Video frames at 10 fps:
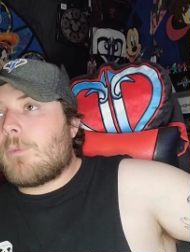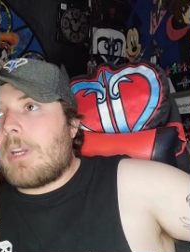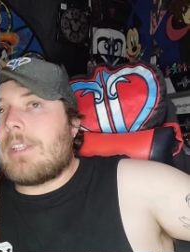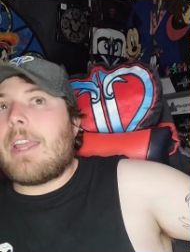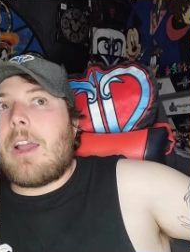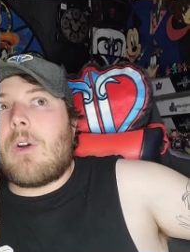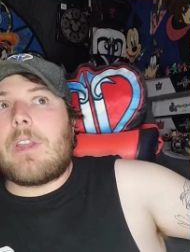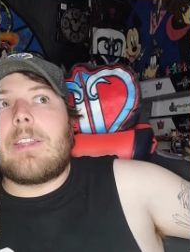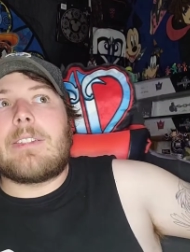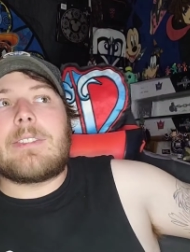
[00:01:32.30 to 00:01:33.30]
right
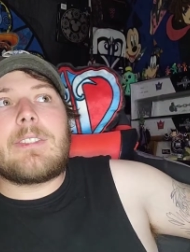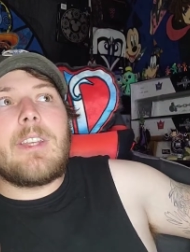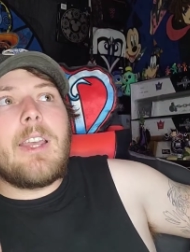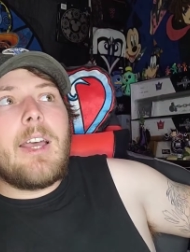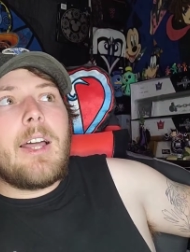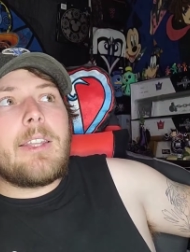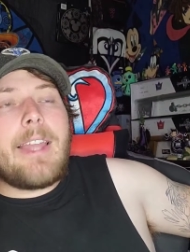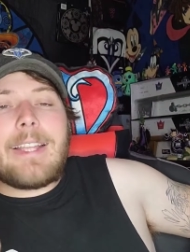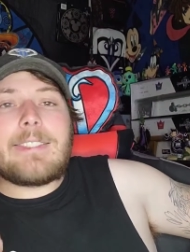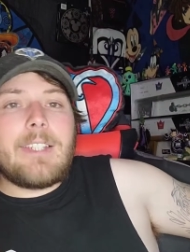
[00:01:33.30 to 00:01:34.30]
now is
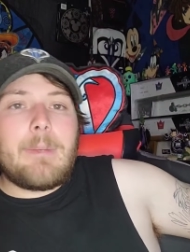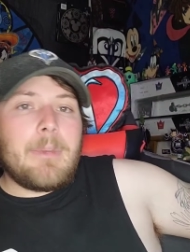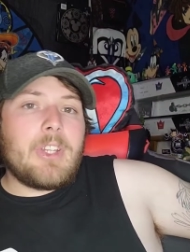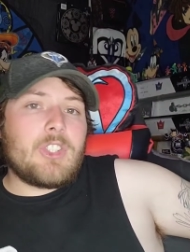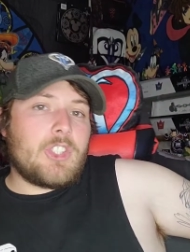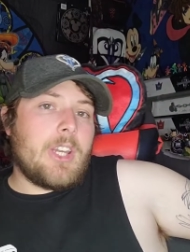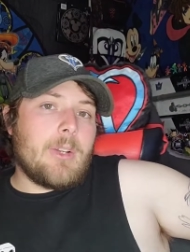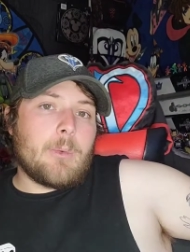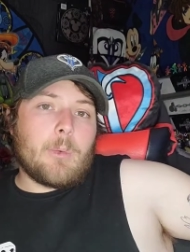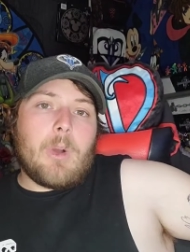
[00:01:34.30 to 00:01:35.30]
last night me and
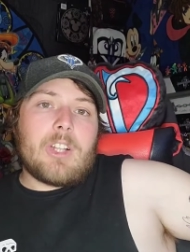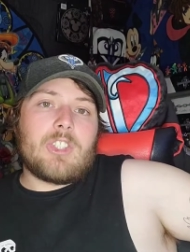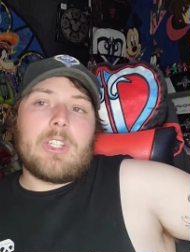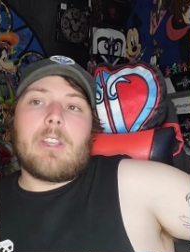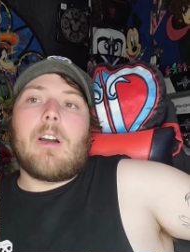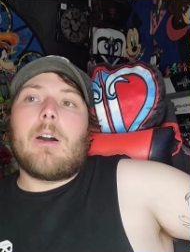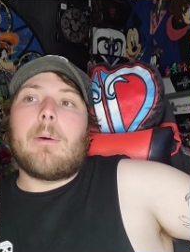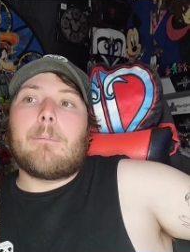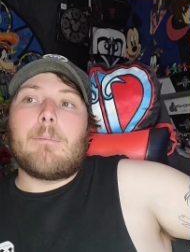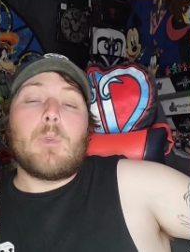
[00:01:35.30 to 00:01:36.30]
Shana were watching
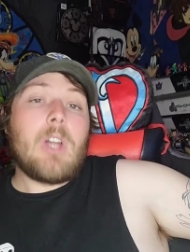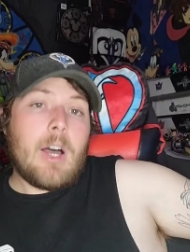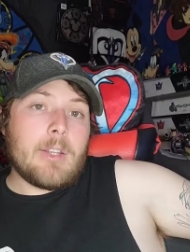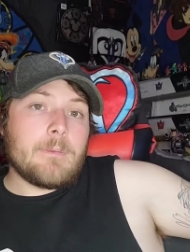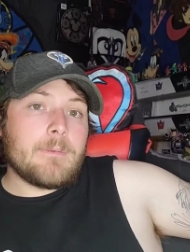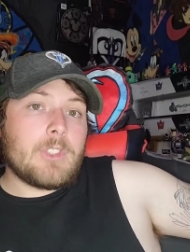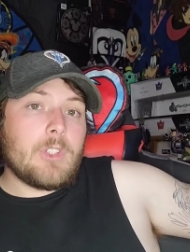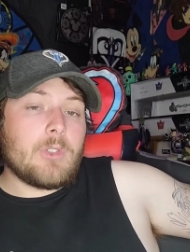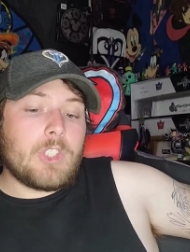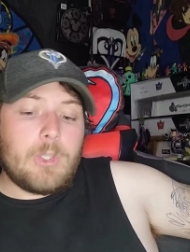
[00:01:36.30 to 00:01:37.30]
um, Mulan.
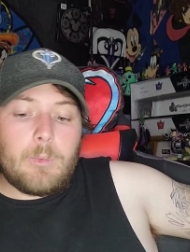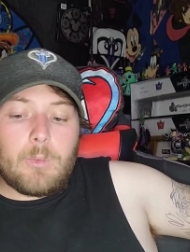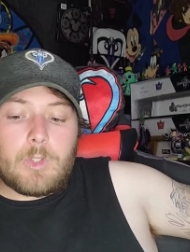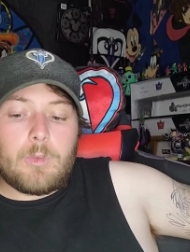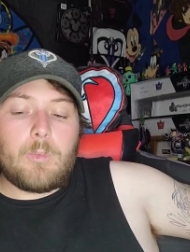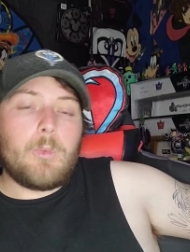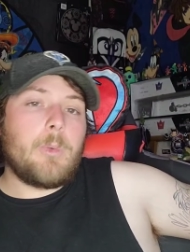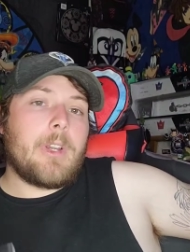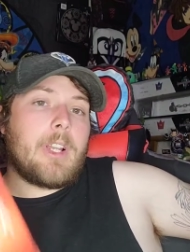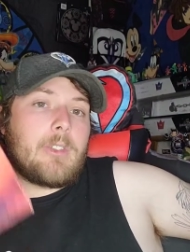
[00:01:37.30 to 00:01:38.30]
So she, she,
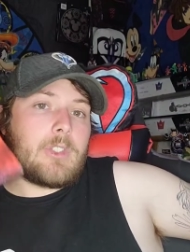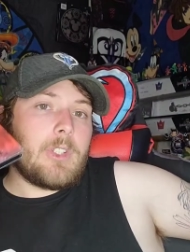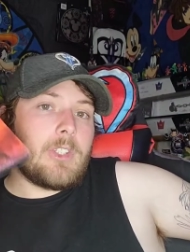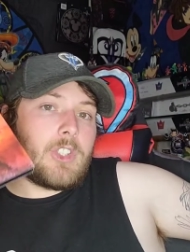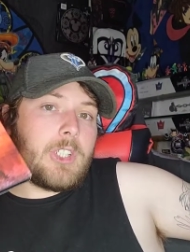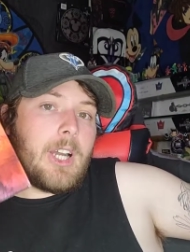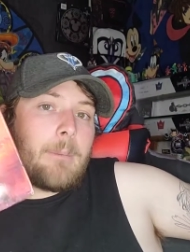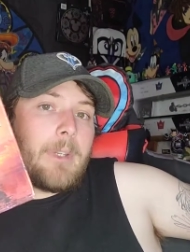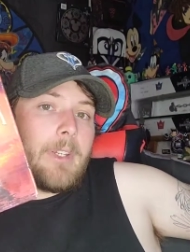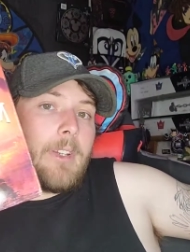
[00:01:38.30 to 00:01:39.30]
we went out and she
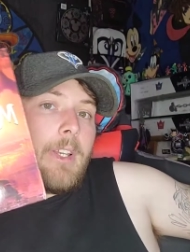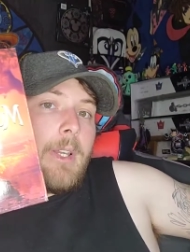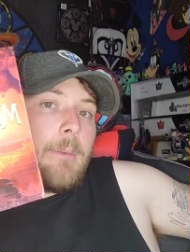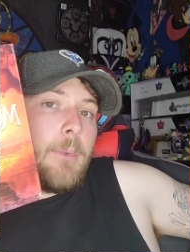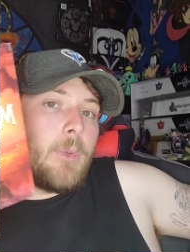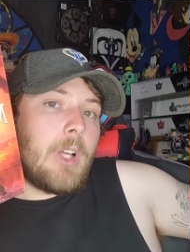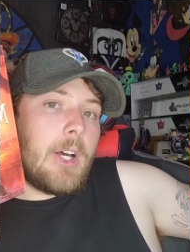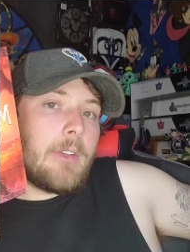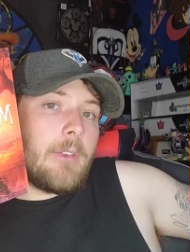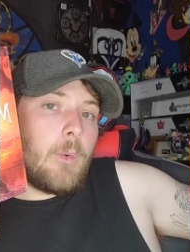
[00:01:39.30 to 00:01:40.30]
got me
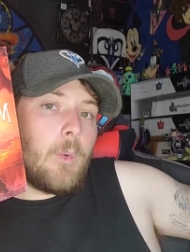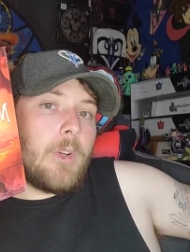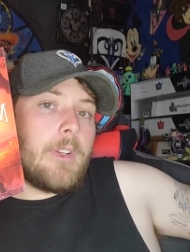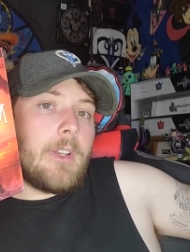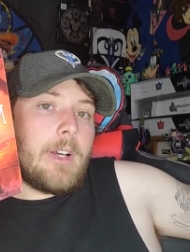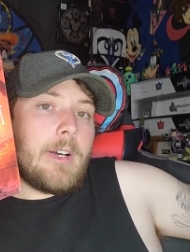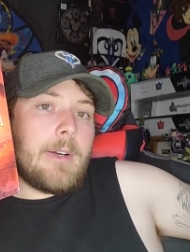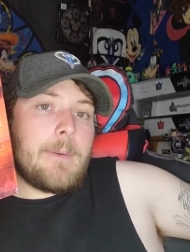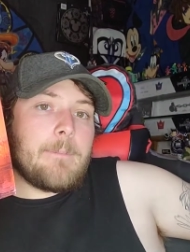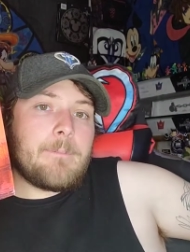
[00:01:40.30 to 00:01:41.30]
Mulan on,
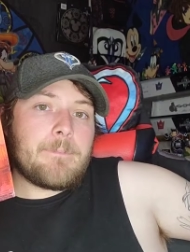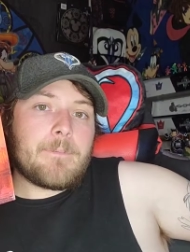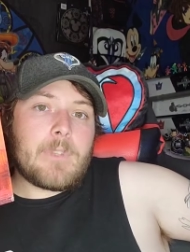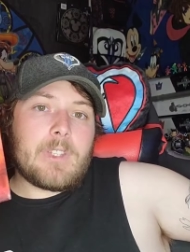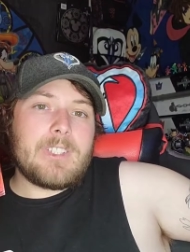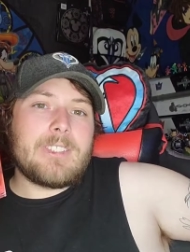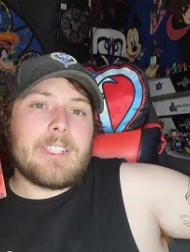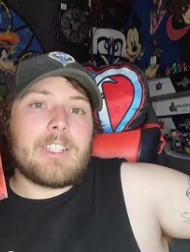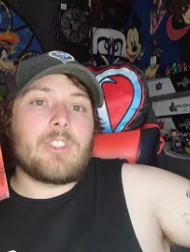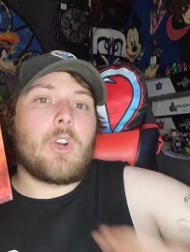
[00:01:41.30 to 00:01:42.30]
uh, this is
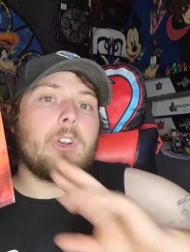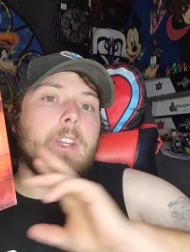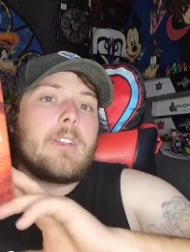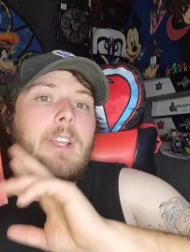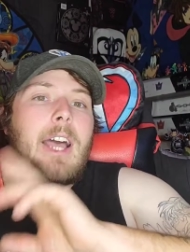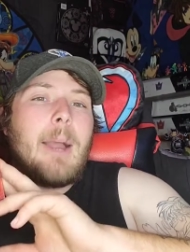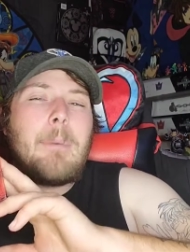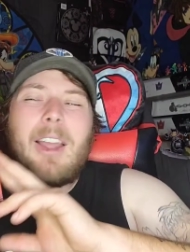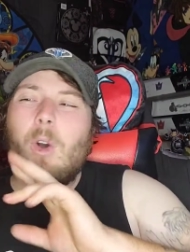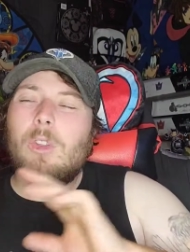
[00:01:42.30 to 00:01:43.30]
like the Target, I
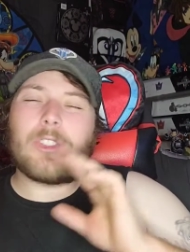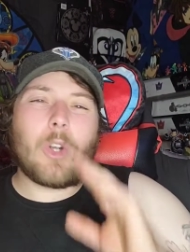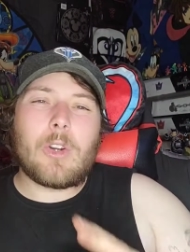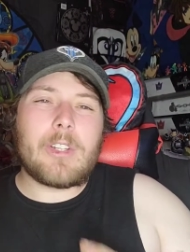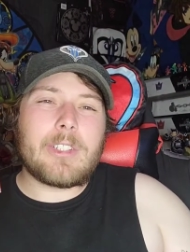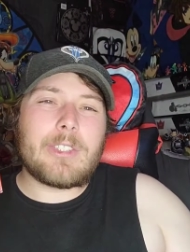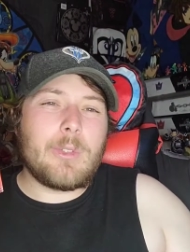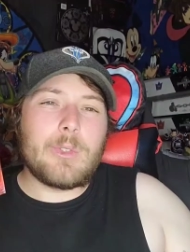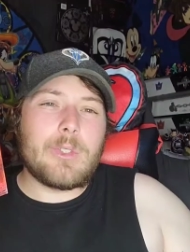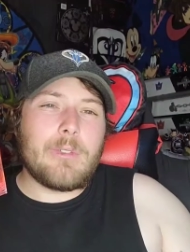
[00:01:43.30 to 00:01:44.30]
buy all the Target
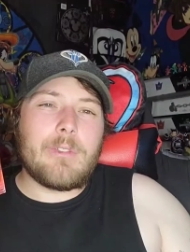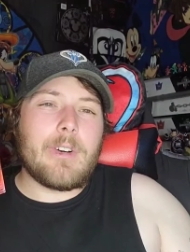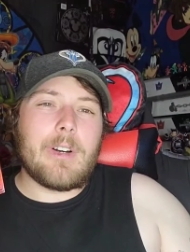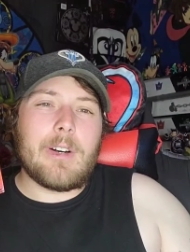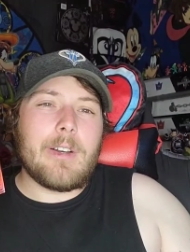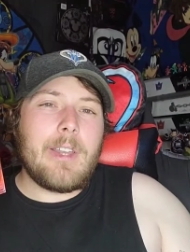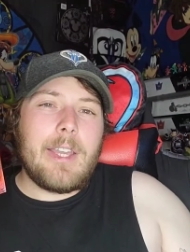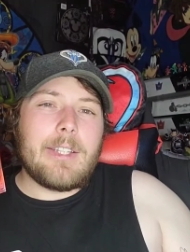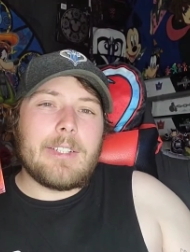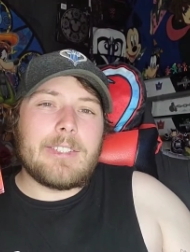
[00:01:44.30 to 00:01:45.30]
exclusive, uh,
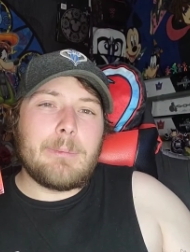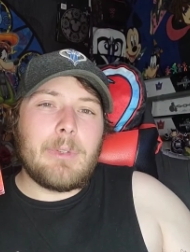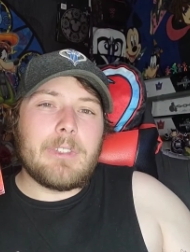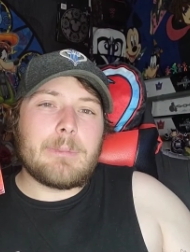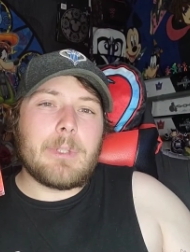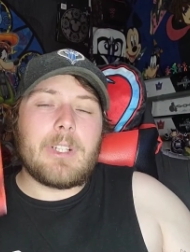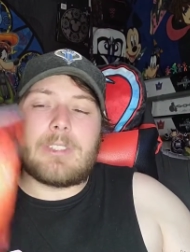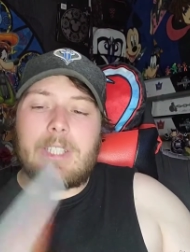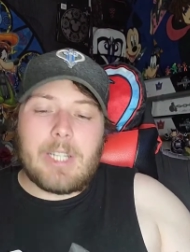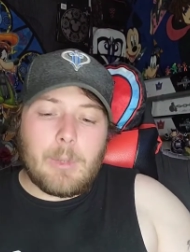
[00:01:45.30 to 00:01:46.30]
Disney movies
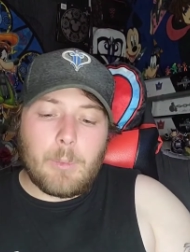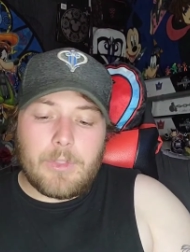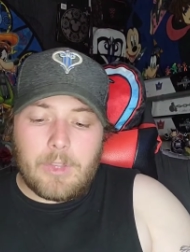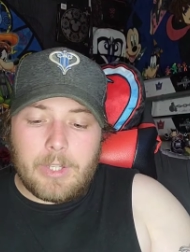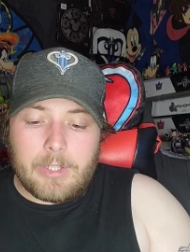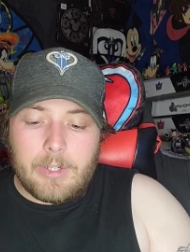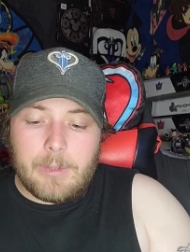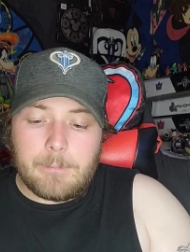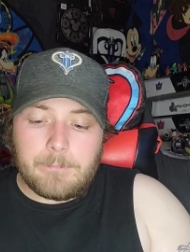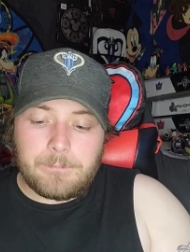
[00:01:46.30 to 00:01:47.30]
because they come with like,
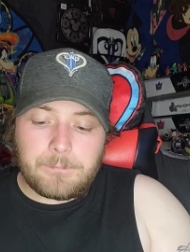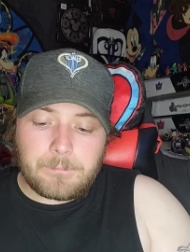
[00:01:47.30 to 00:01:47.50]
um,